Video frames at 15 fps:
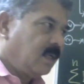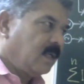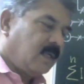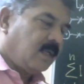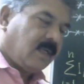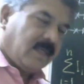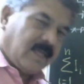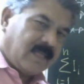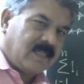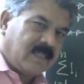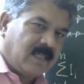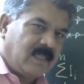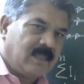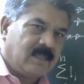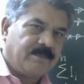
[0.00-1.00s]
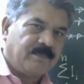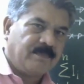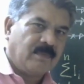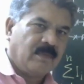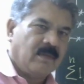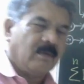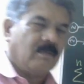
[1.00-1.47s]
Next is,
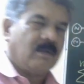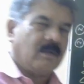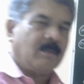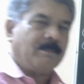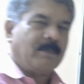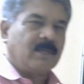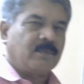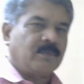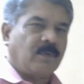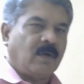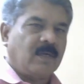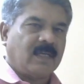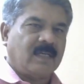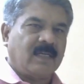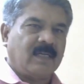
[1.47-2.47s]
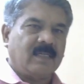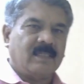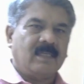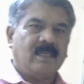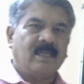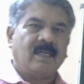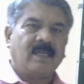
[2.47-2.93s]
when bus fault
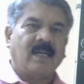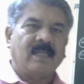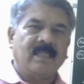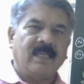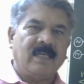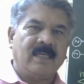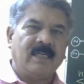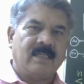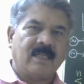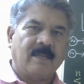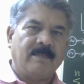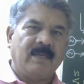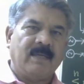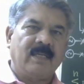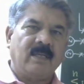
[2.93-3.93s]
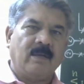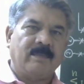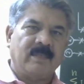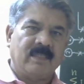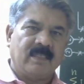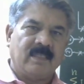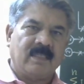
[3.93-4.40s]
occurs, transient stability of
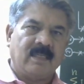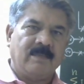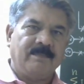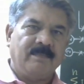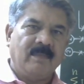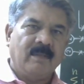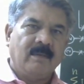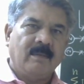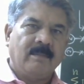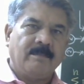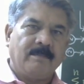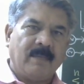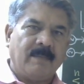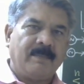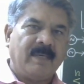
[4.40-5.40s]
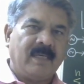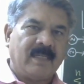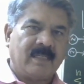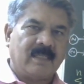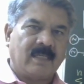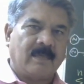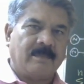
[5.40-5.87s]
the system may be
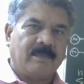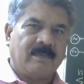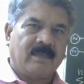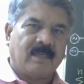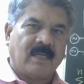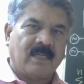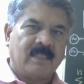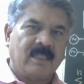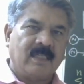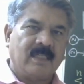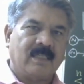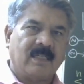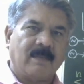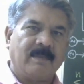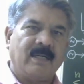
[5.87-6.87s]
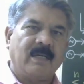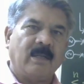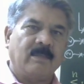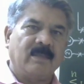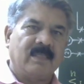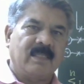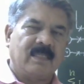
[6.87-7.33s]
disturbed. Transient stability
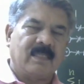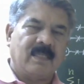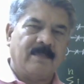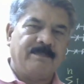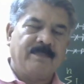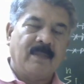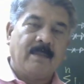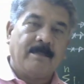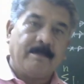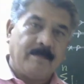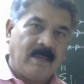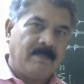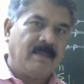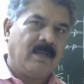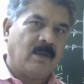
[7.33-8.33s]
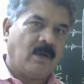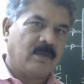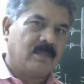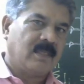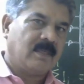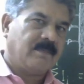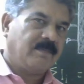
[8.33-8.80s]
of the system may be
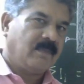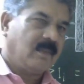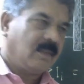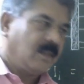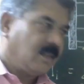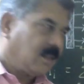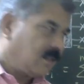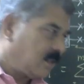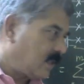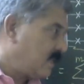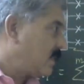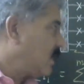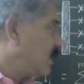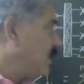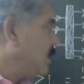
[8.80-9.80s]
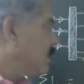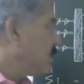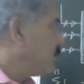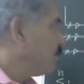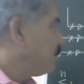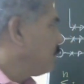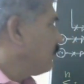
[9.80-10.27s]
lost. The reason is,
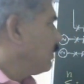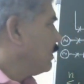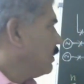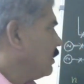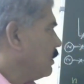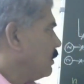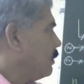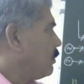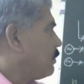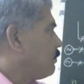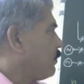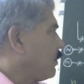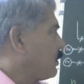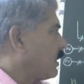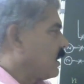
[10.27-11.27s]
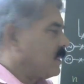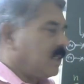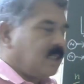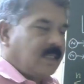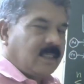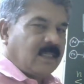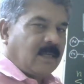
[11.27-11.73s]
but for
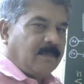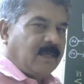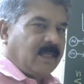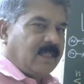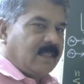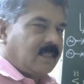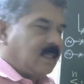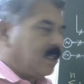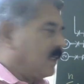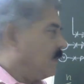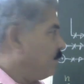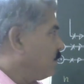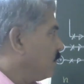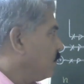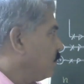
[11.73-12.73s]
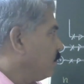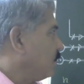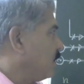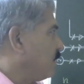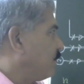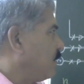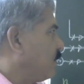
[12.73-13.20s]
transient stability study,
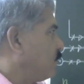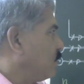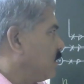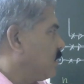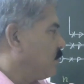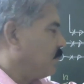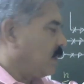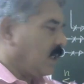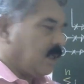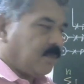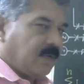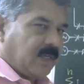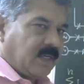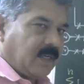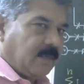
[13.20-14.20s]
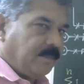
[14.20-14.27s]
we refer to the swing equation.